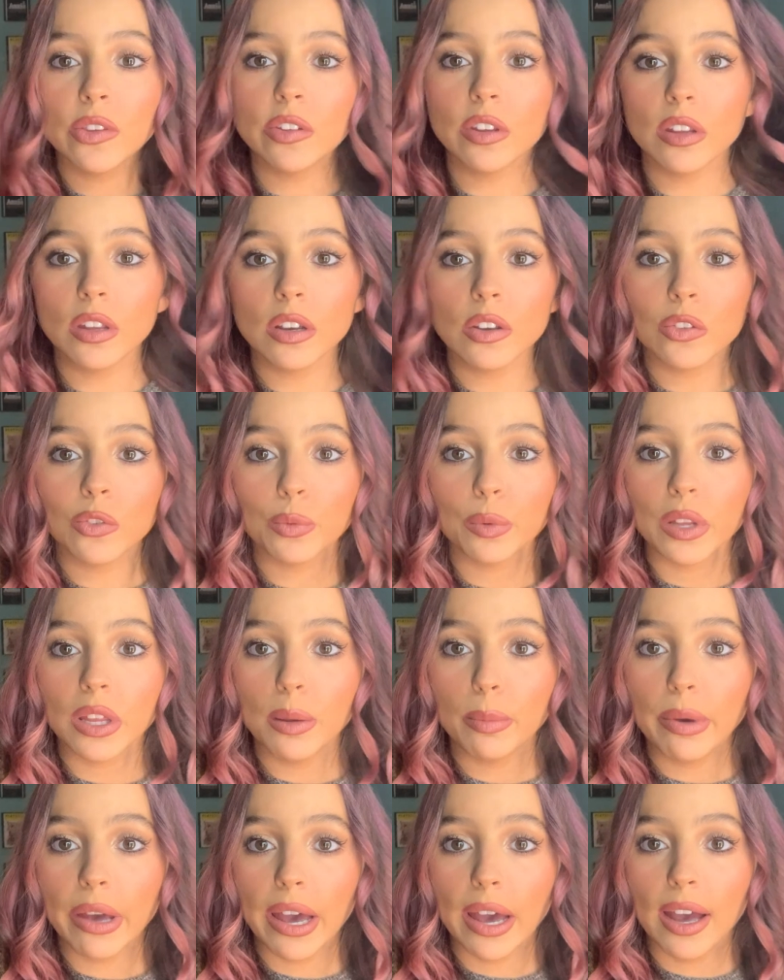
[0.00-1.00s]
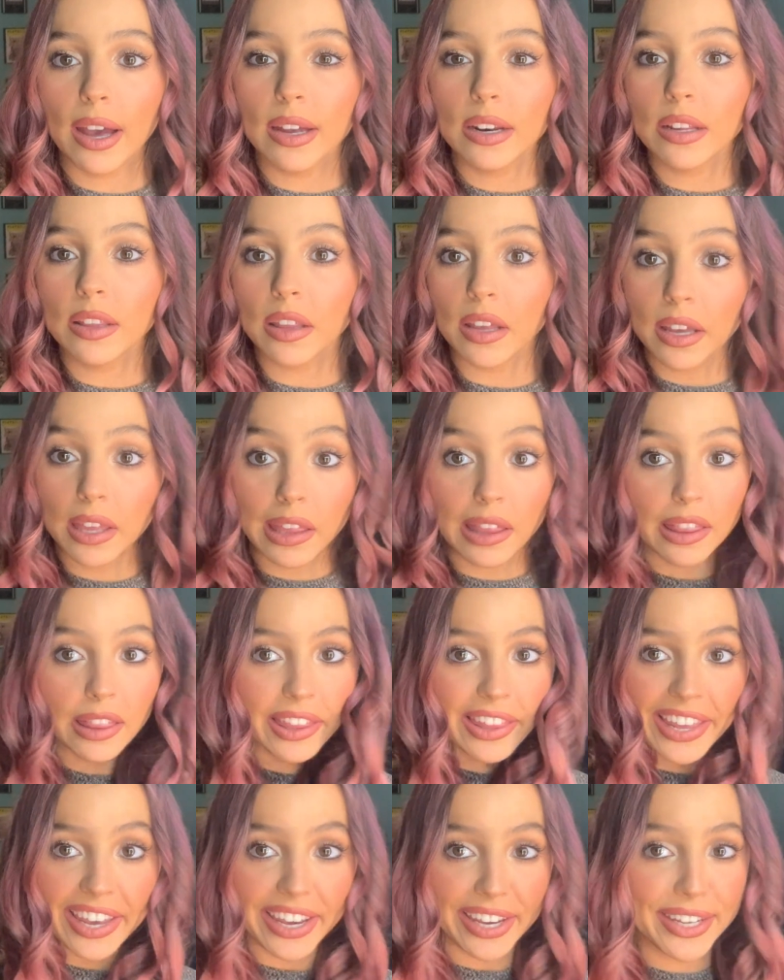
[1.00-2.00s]
it looks really bad, like
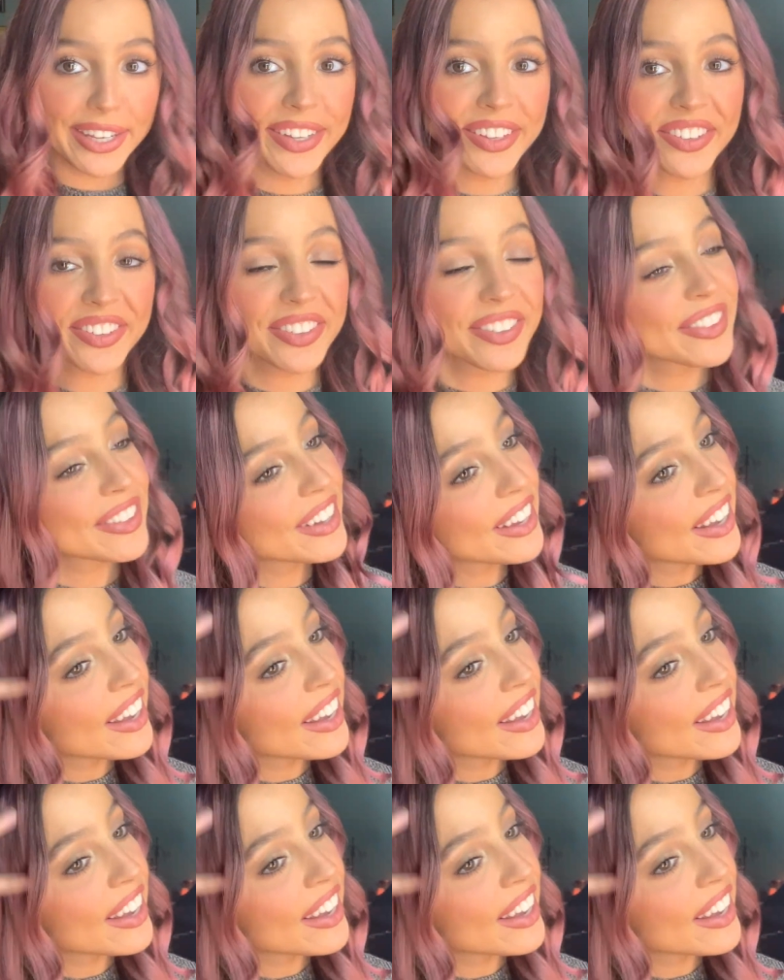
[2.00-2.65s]
this,